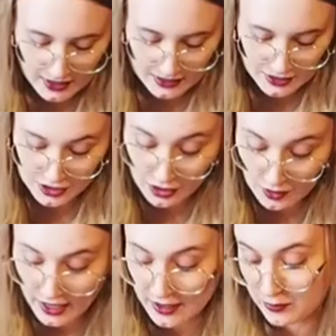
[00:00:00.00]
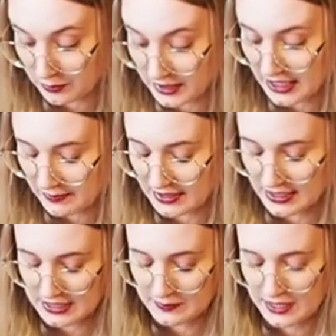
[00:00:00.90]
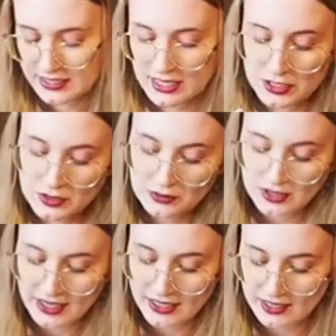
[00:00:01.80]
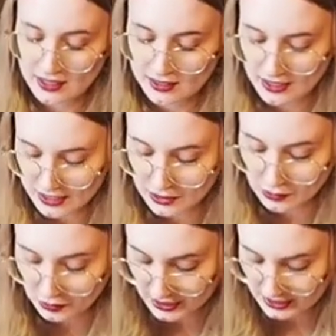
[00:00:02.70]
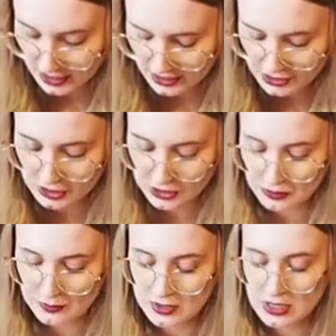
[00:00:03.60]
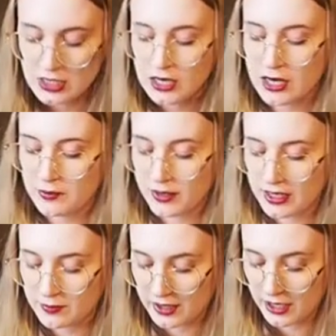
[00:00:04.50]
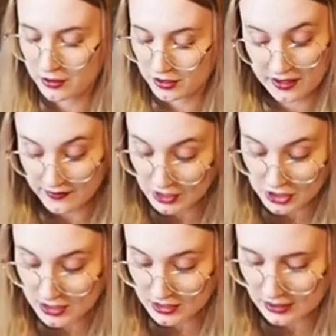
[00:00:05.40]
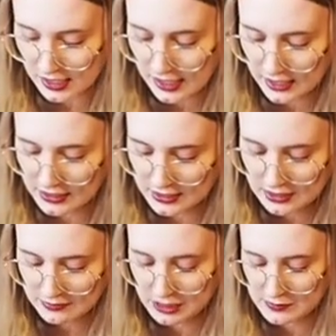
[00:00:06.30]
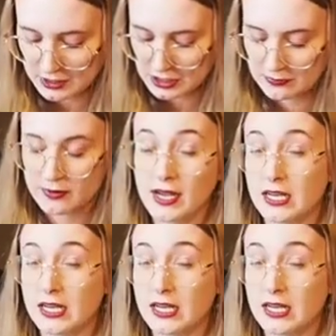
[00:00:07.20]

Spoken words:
So I will be keeping this because I do like that Dolores costume. I wear it when I go to conventions a lot, especially when my